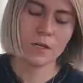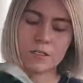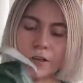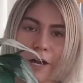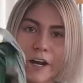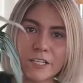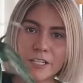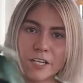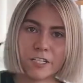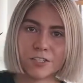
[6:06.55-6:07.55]
So here is
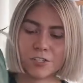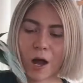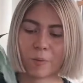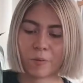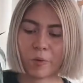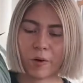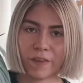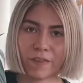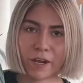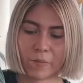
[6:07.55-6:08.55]
a good stopping
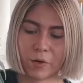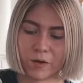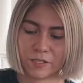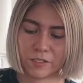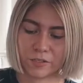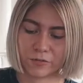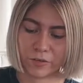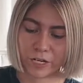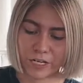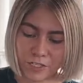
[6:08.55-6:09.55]
point that I'm going to
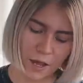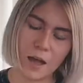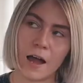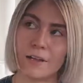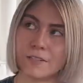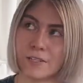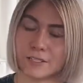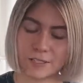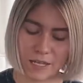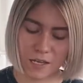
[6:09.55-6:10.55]
reach. As you can
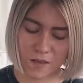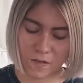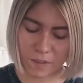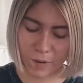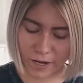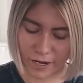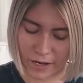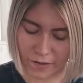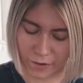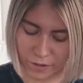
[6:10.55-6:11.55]
see in this
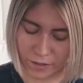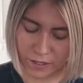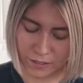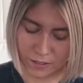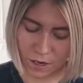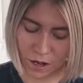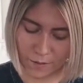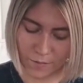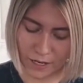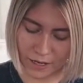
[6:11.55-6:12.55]
bucket, there really is not
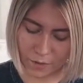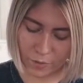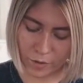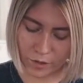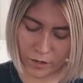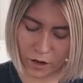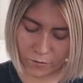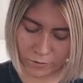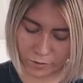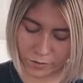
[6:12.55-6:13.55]
many broken
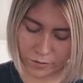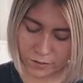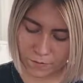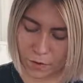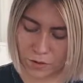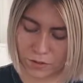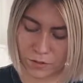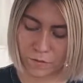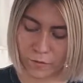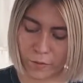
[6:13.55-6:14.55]
off roots. Most
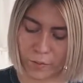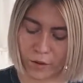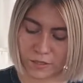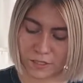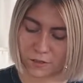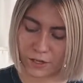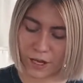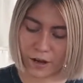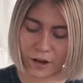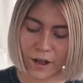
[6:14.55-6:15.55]
of the root ball is still
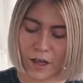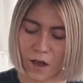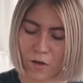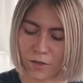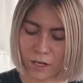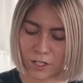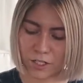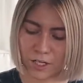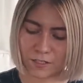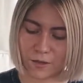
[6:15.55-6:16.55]
here, healthy. She
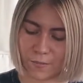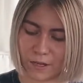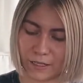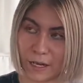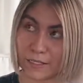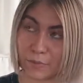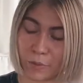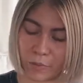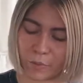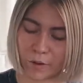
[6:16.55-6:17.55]
has the big, nice
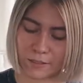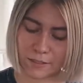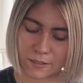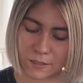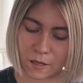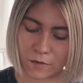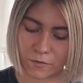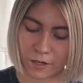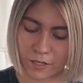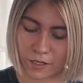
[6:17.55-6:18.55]
plump ones
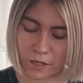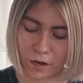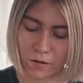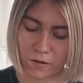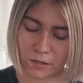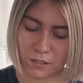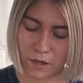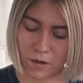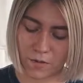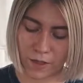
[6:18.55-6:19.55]
ready to go.
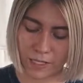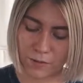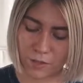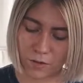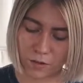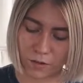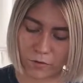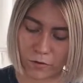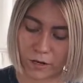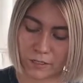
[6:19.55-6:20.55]
So that's what you want to look
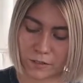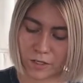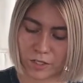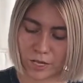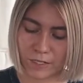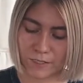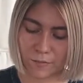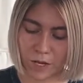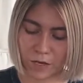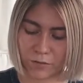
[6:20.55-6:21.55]
for. As long as she has the
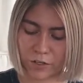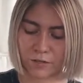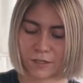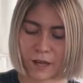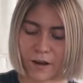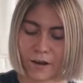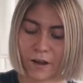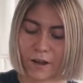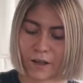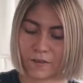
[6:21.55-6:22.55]
main roots there,
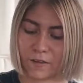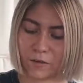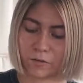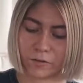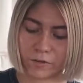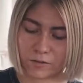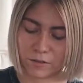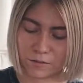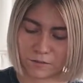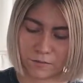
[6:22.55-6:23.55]
the little
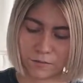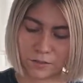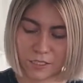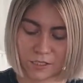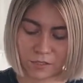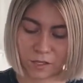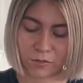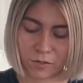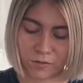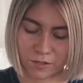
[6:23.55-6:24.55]
roots, this is a good
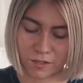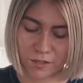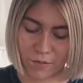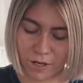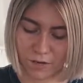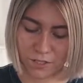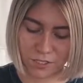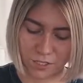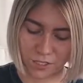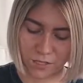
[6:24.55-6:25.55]
root system. I know
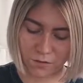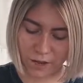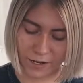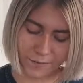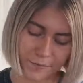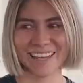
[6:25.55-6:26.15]
she's going to do fine.